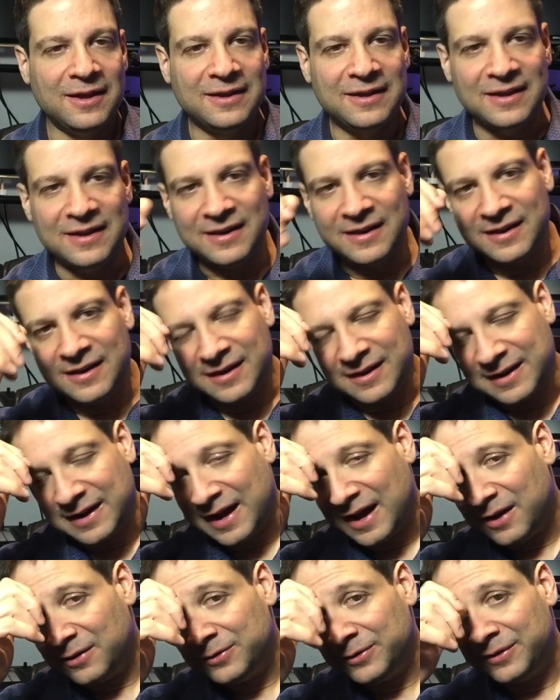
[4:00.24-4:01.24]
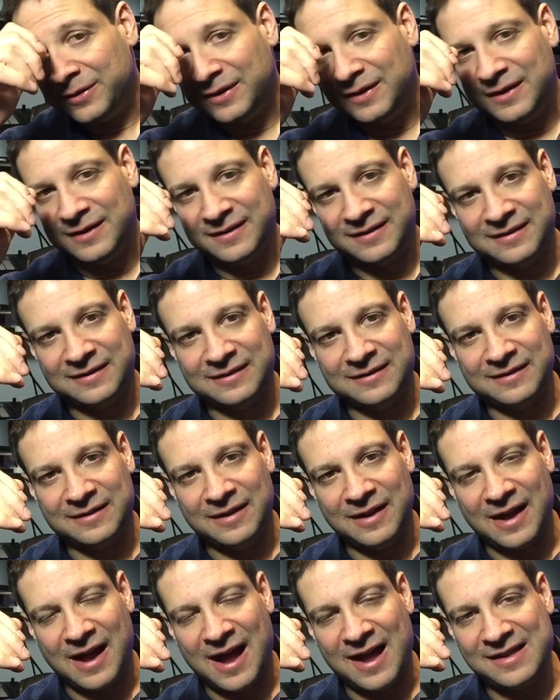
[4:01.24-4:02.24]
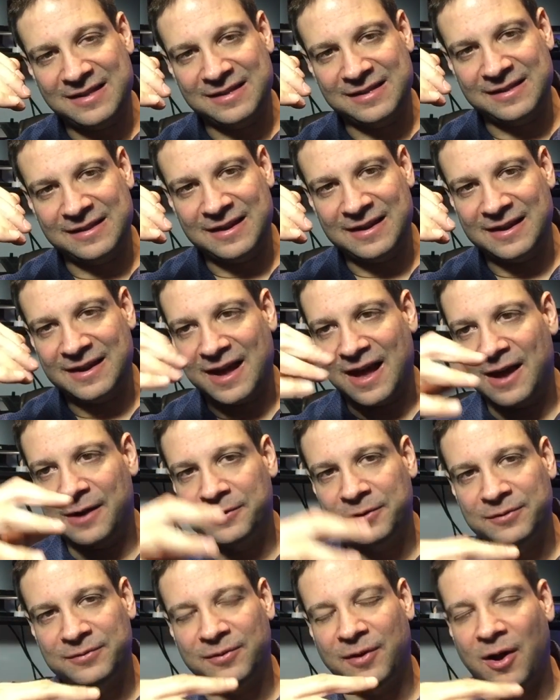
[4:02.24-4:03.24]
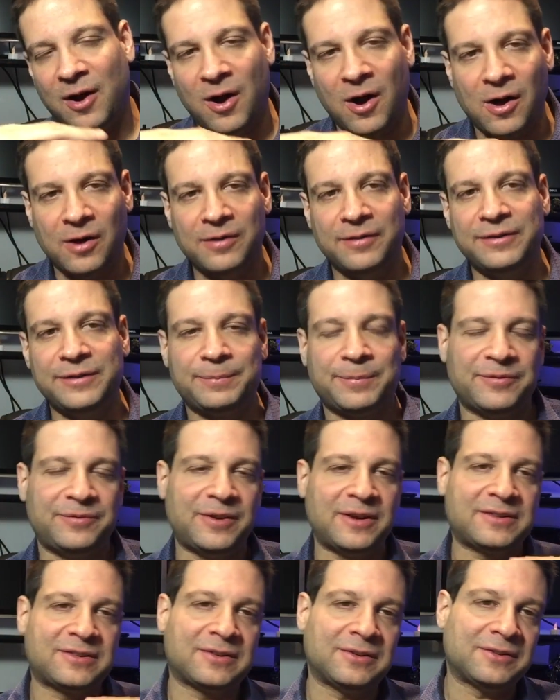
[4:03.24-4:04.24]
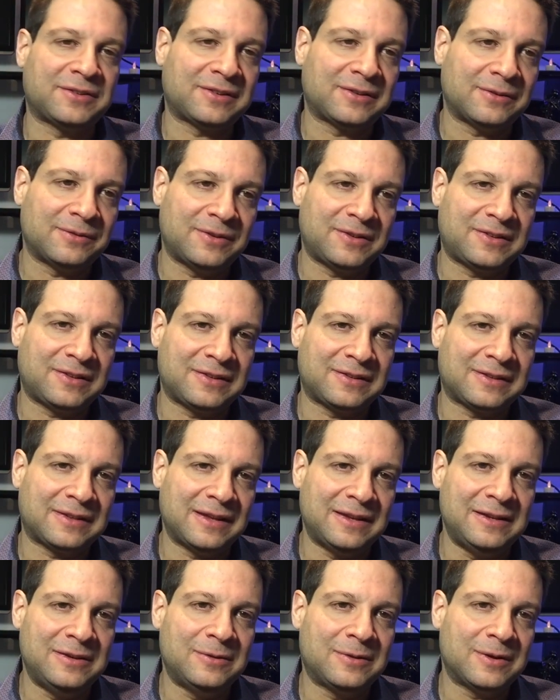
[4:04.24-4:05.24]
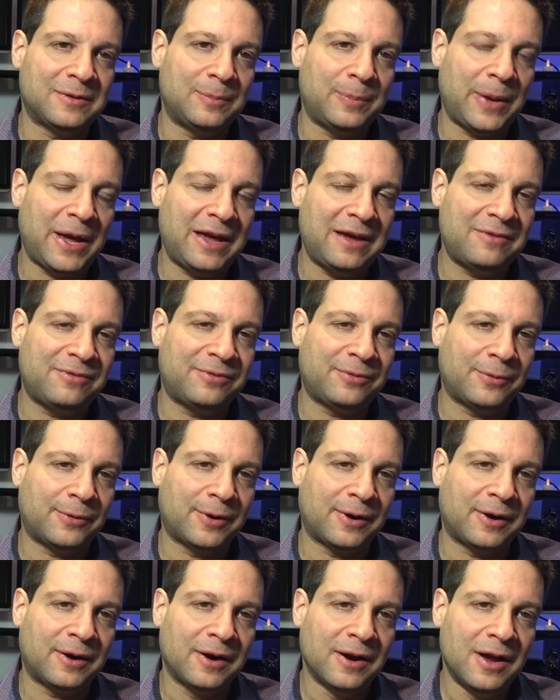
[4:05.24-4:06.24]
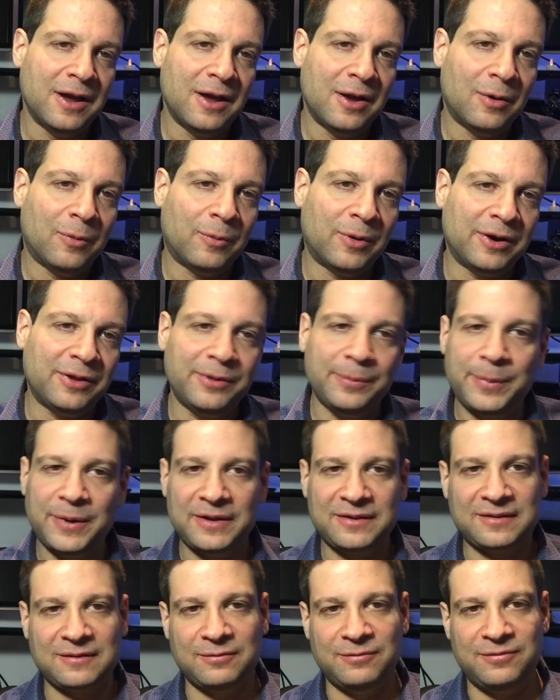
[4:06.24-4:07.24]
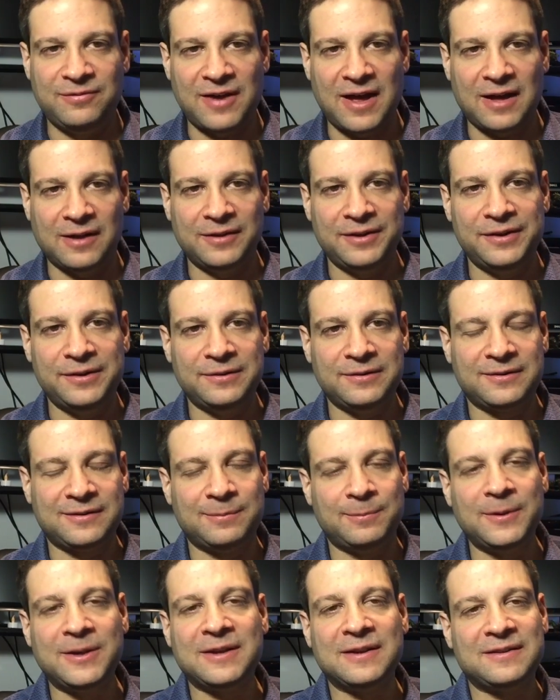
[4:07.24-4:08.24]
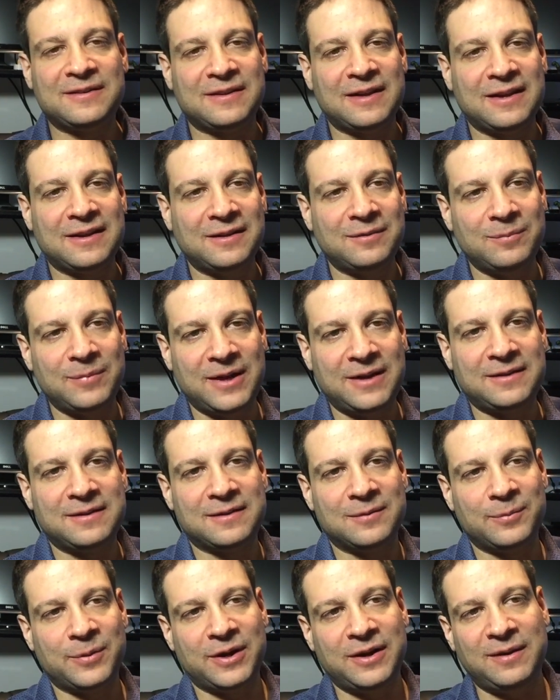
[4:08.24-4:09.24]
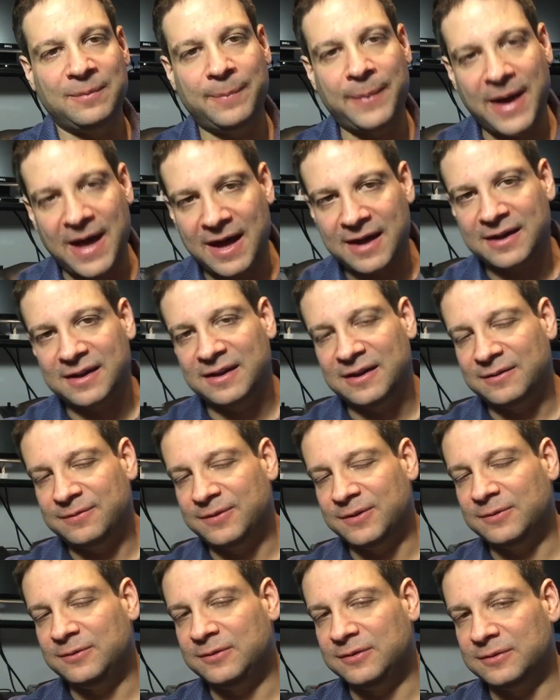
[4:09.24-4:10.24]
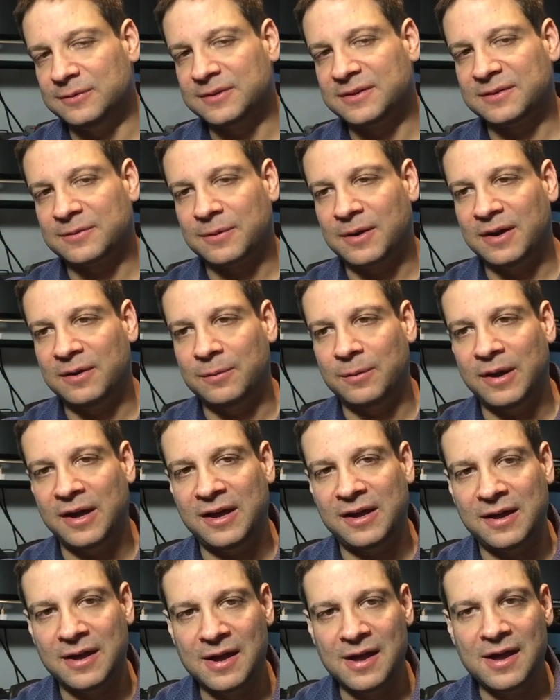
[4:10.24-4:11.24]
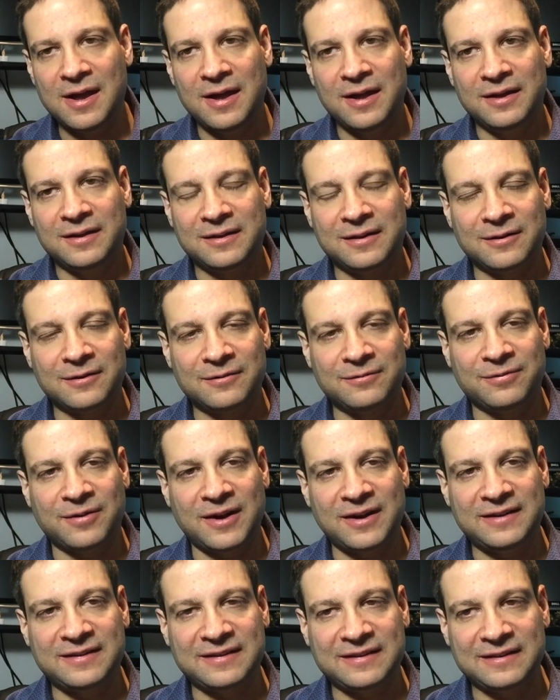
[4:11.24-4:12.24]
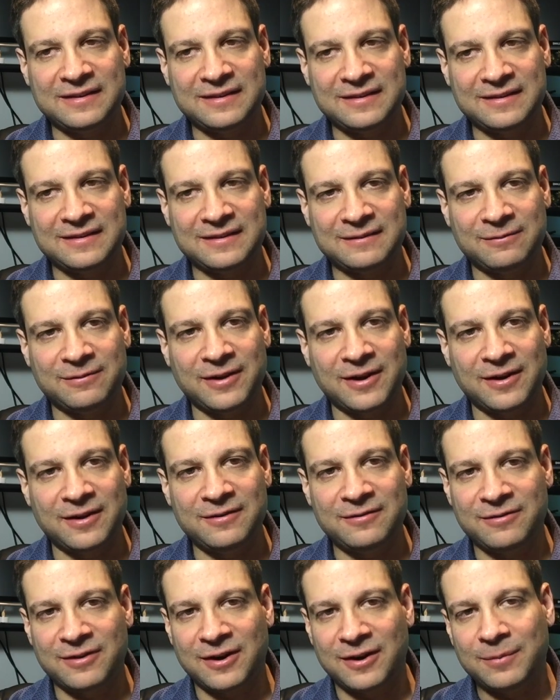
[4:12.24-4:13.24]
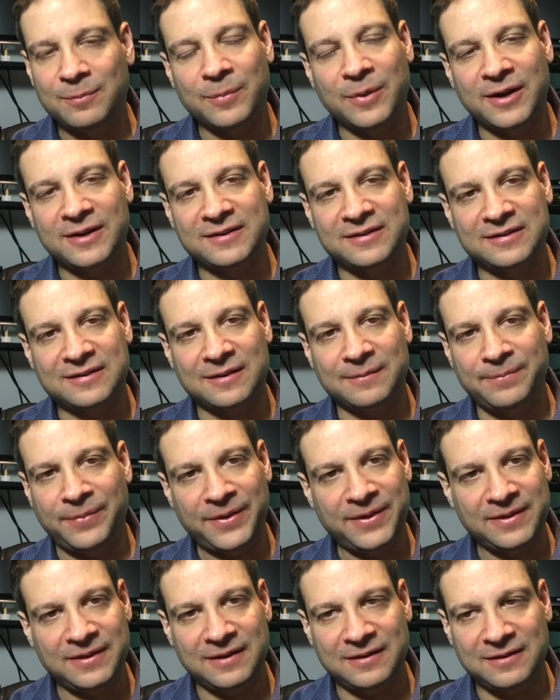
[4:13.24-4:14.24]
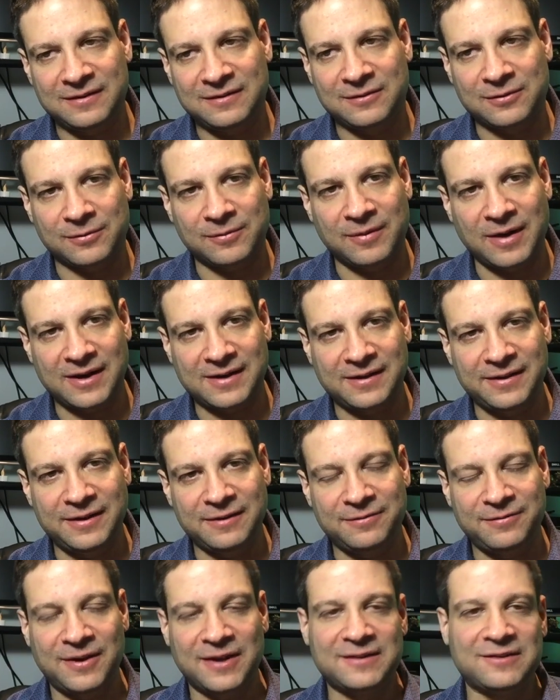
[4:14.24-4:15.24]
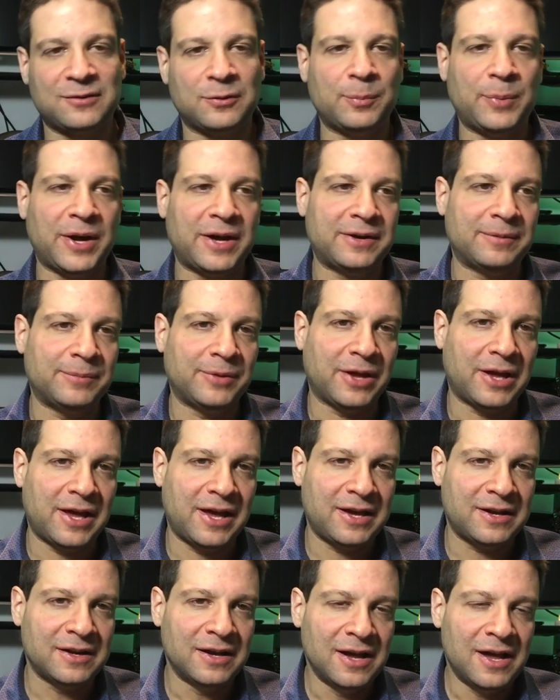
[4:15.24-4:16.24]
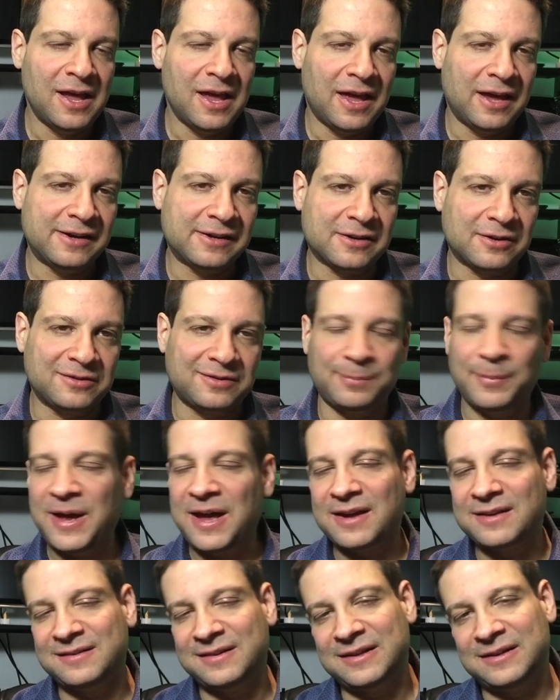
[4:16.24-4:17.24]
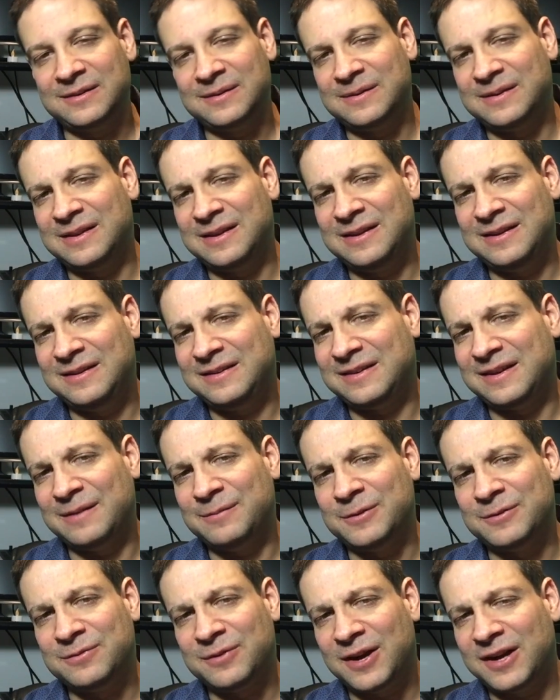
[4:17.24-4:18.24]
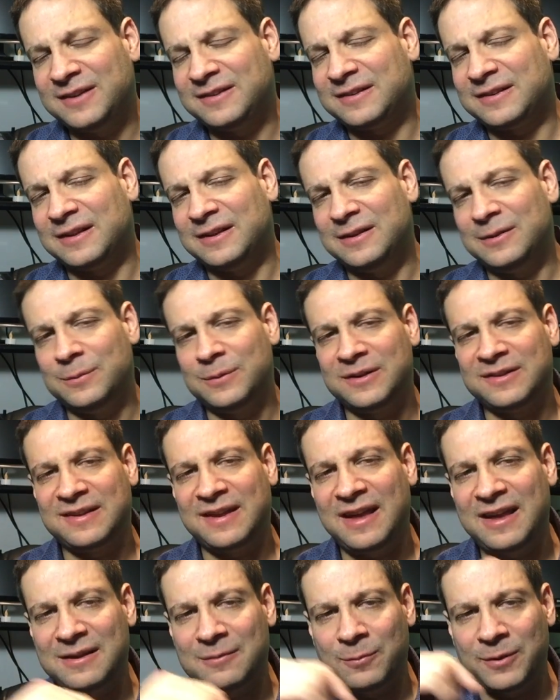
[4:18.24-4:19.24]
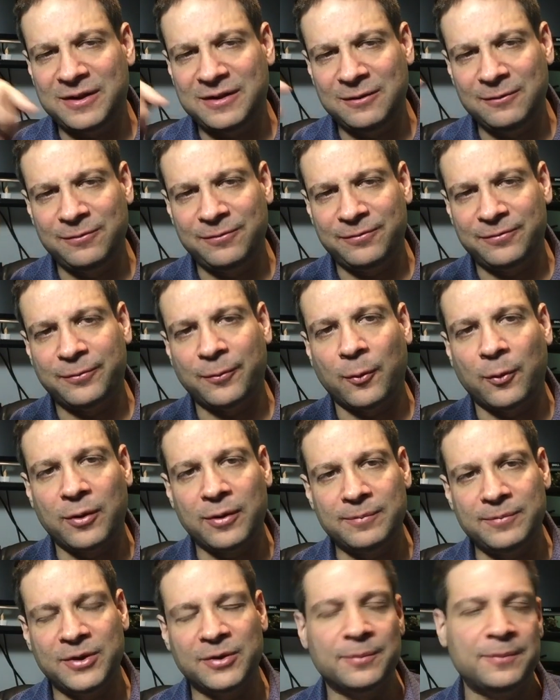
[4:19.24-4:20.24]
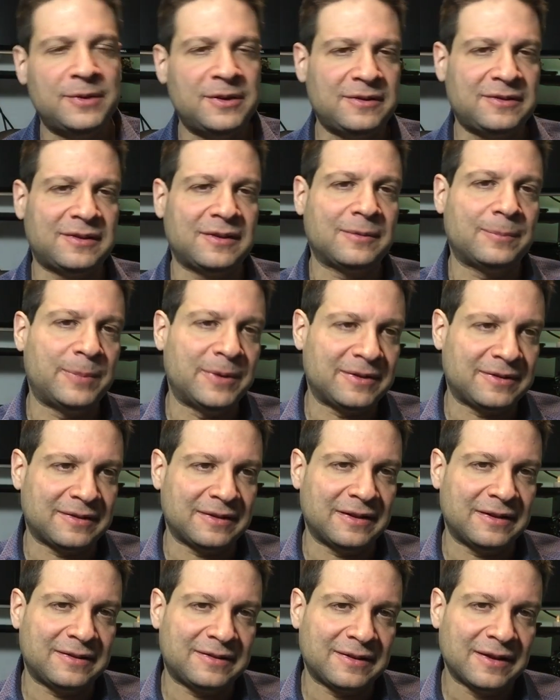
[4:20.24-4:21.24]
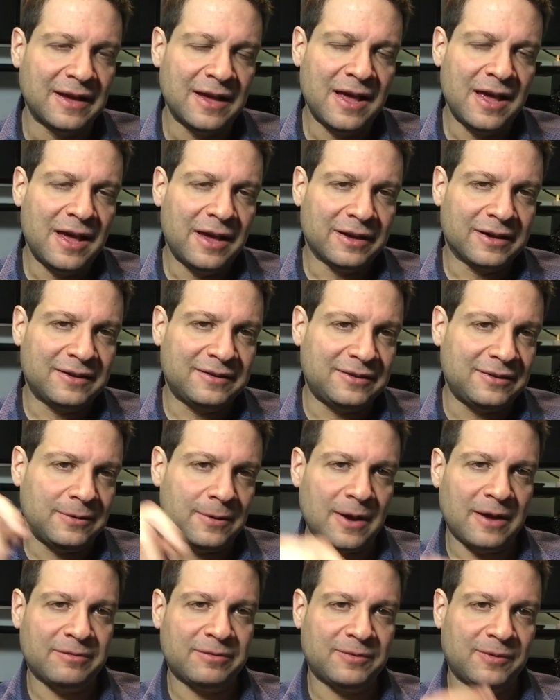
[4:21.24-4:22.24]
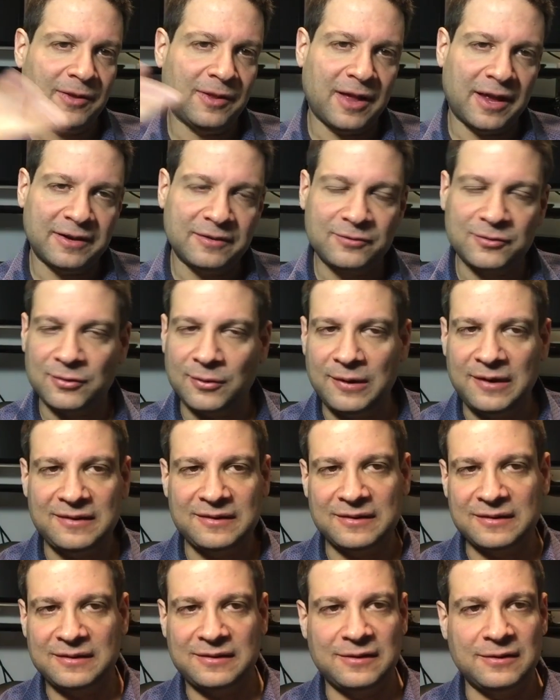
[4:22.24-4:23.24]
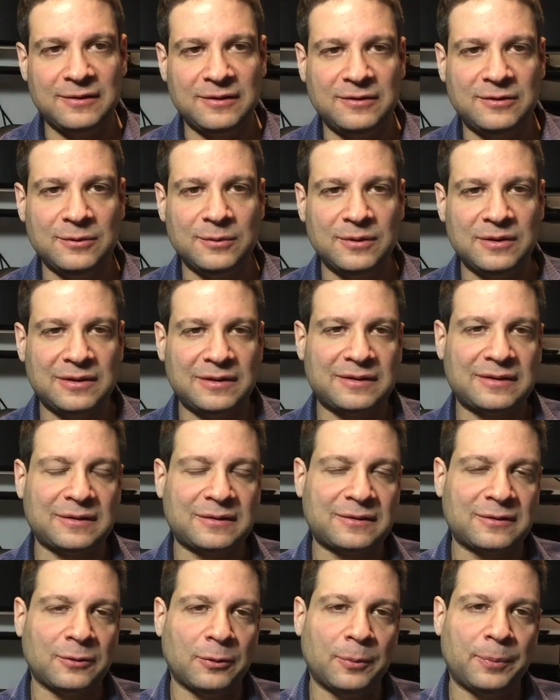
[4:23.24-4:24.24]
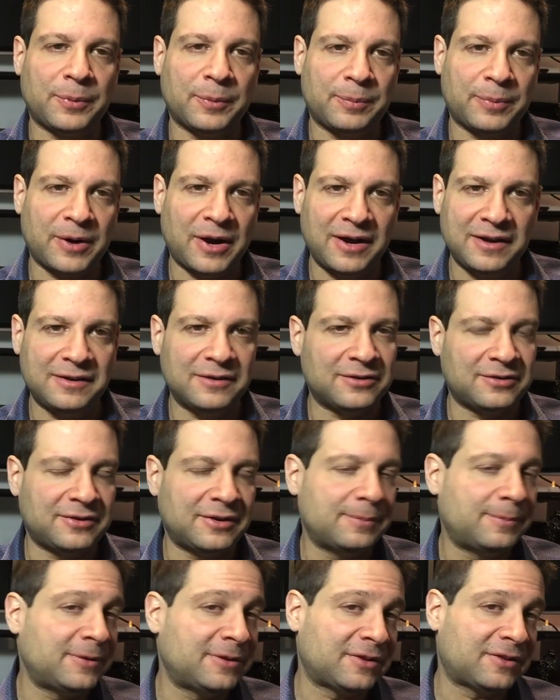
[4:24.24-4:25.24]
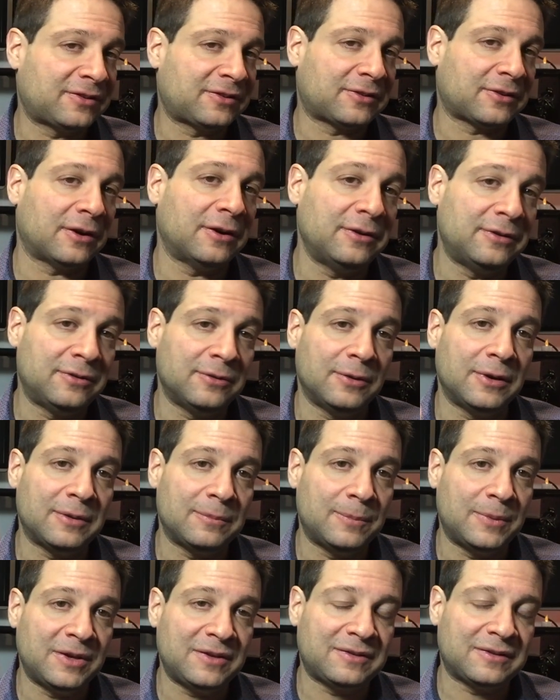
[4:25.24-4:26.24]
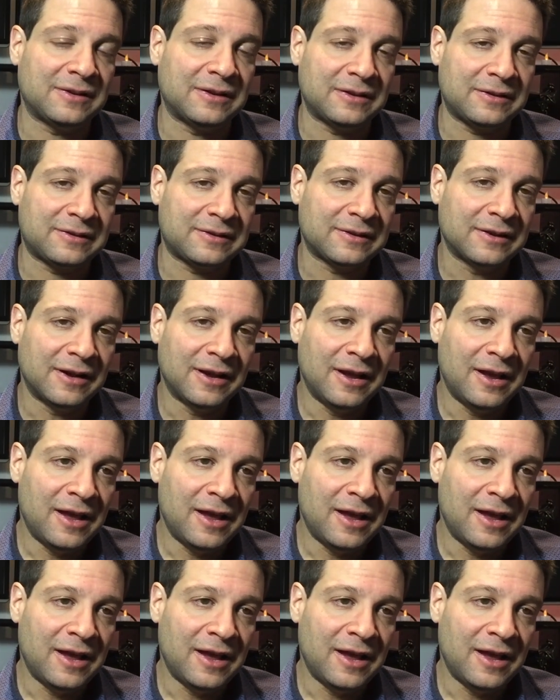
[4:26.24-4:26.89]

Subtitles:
Getting an accountant is, I think, out of all of the professional services that you can pay for, one of the best values because they can make the money back if you do it the right way. Their advice is very, very much something that it directly affects your bottom line. And it goes back to the same advice that you would take when you form your music business, because you have a lot of choices. You could do it as a sole proprietorship and just start doing business.